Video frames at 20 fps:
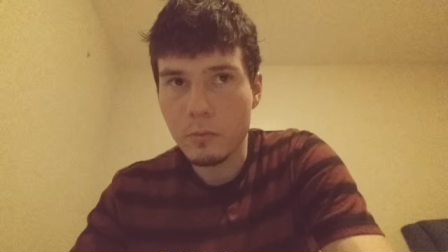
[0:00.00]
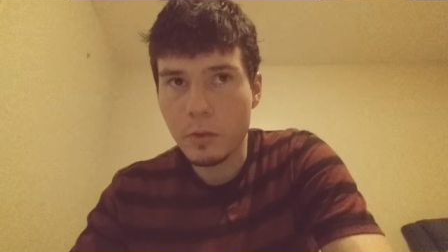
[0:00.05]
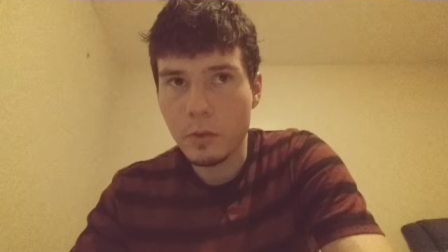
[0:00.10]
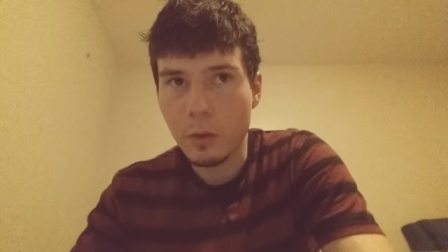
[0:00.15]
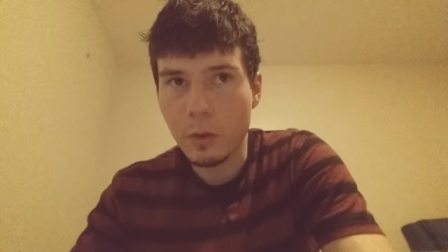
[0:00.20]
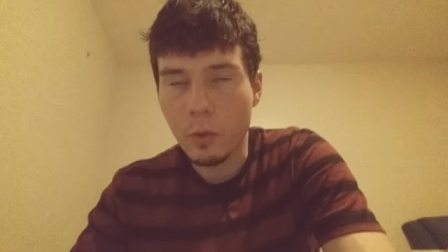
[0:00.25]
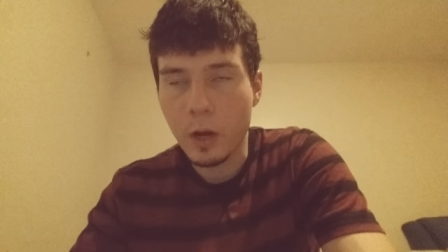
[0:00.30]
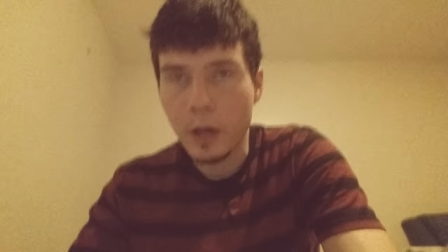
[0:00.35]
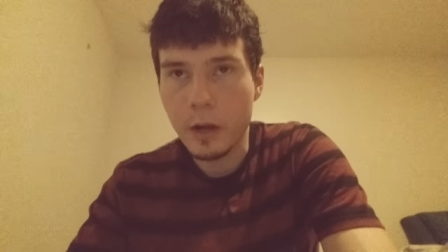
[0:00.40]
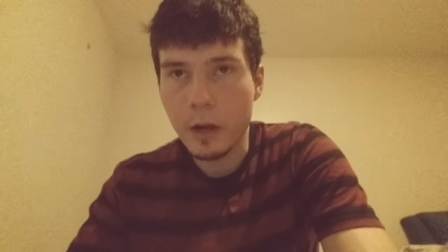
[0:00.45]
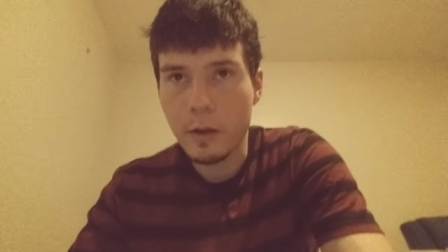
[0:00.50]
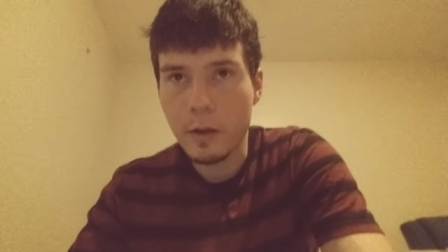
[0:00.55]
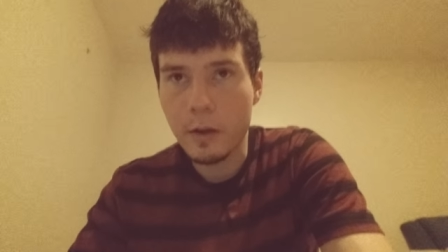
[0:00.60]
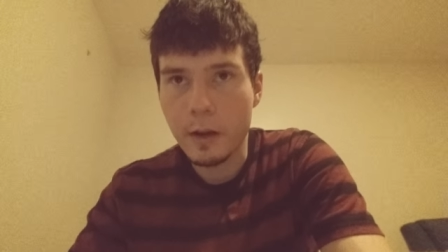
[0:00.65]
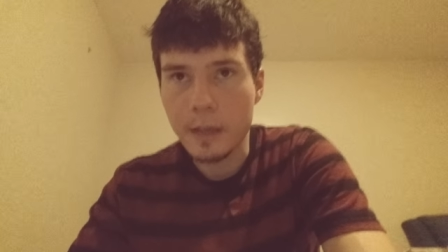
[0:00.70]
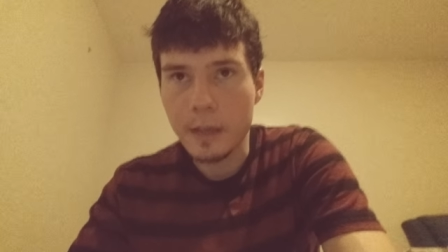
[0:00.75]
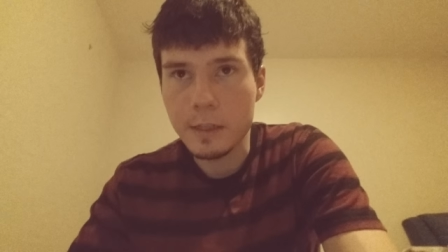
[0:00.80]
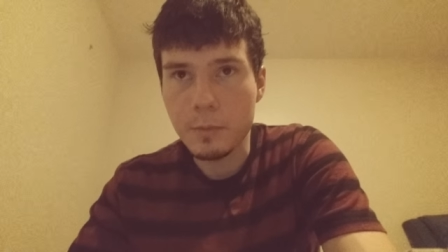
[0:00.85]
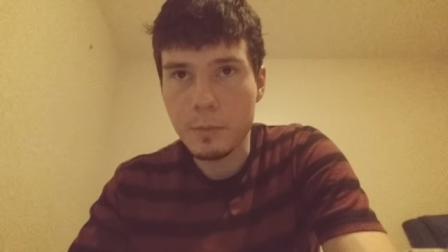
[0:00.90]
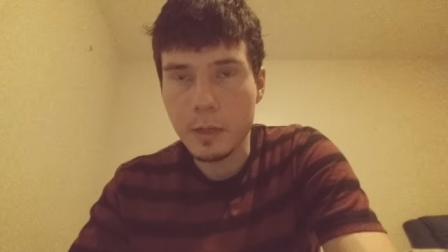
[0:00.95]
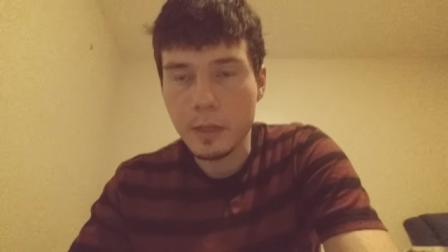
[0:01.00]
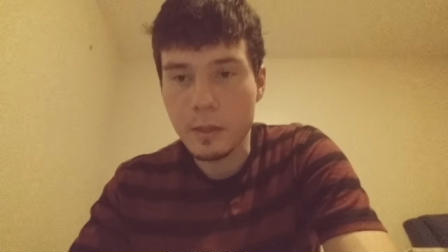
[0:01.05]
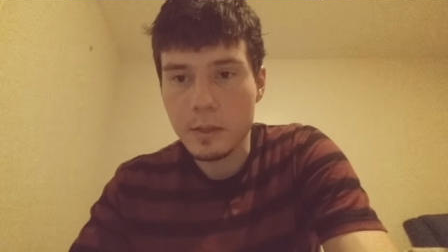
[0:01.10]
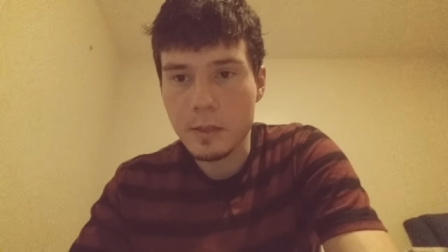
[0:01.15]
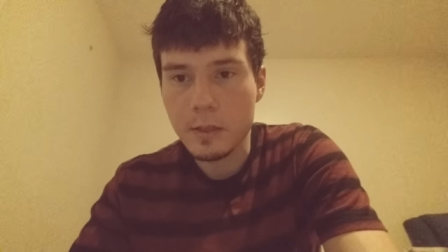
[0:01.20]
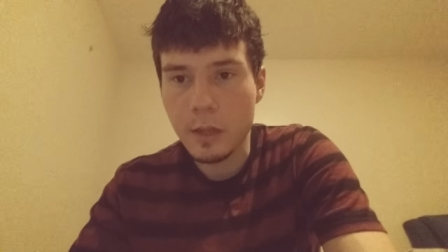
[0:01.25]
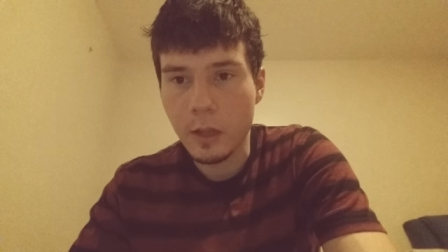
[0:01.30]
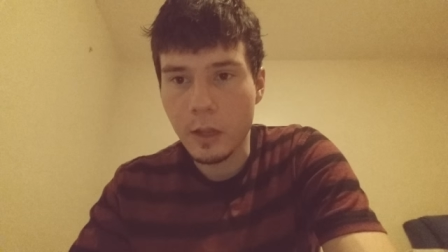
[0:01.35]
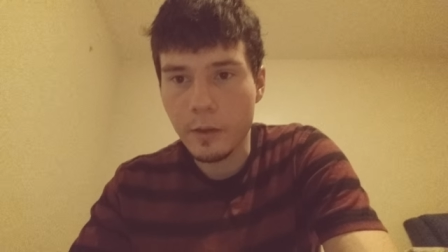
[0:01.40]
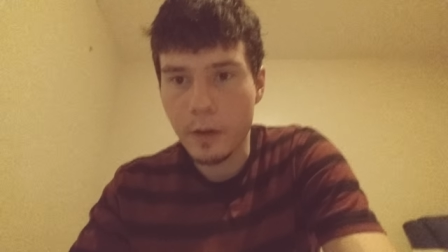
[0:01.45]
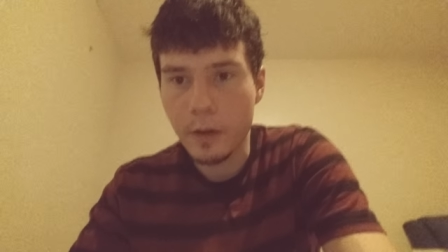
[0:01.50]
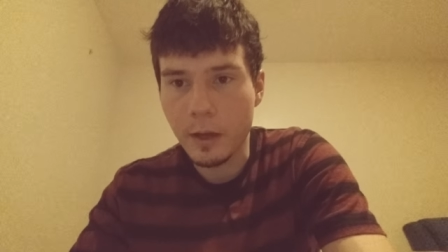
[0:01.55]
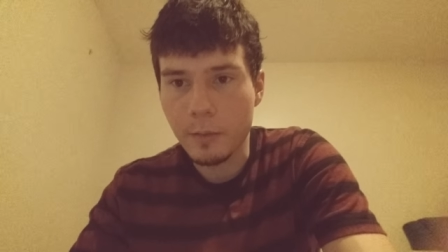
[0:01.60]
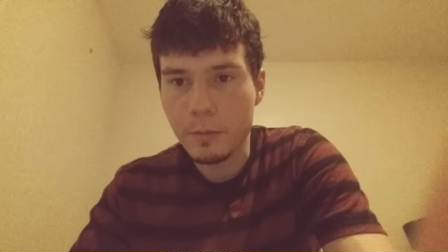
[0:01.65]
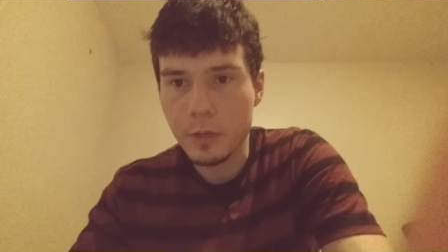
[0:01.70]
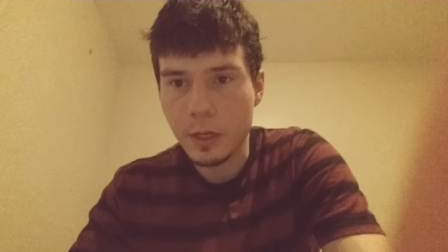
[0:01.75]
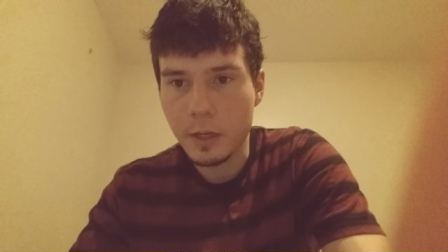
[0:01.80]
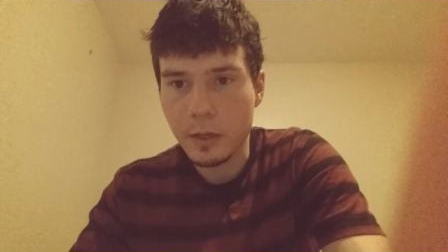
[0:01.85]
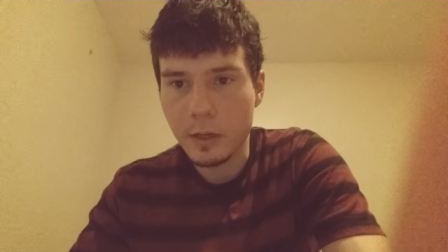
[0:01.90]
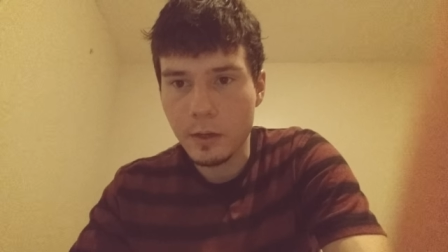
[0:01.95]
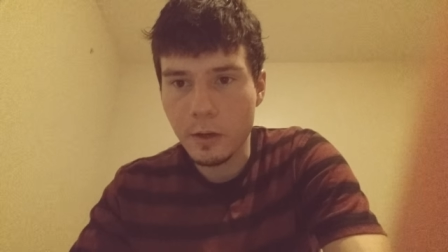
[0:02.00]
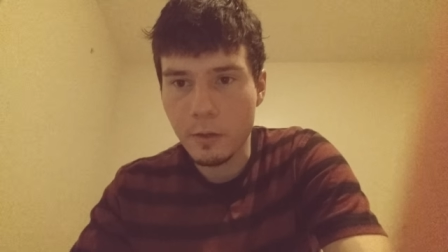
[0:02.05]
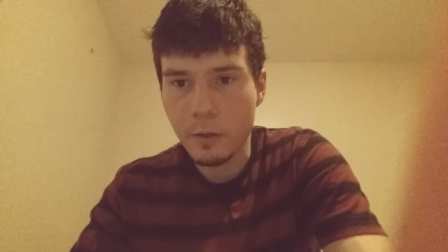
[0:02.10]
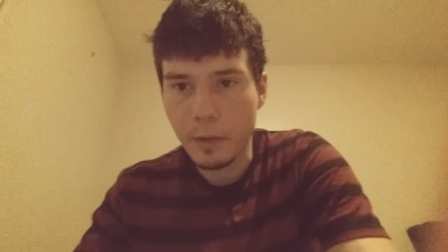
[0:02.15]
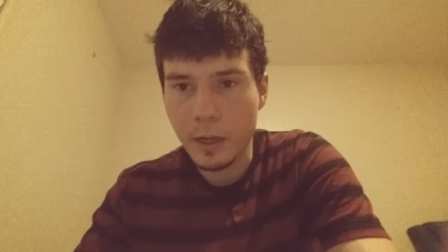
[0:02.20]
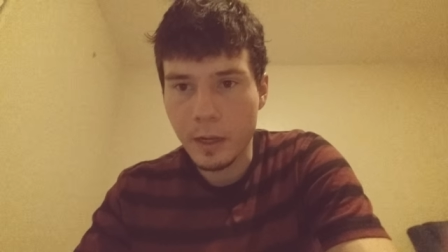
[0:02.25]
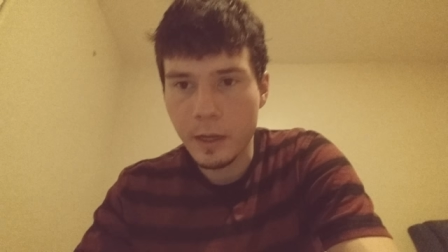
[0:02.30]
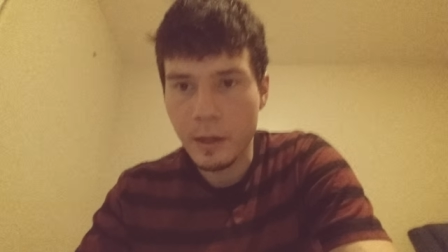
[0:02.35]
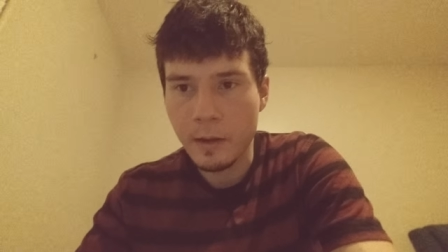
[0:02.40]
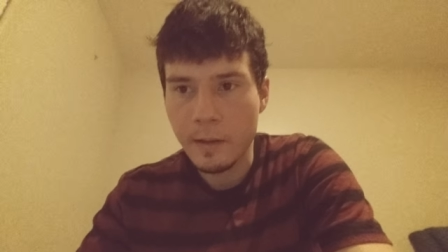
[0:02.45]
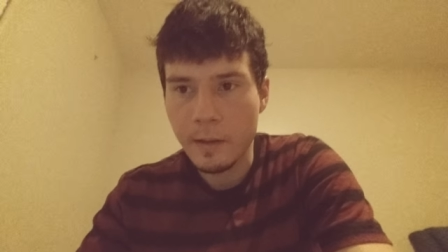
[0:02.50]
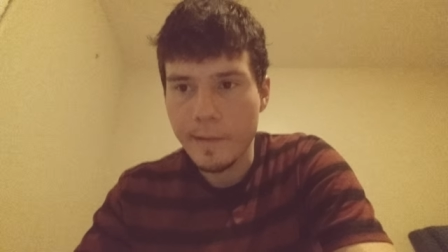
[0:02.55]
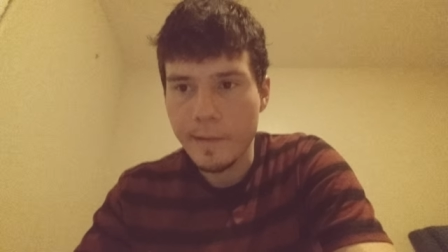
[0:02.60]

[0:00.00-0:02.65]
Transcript: the water as being solid object in your mind.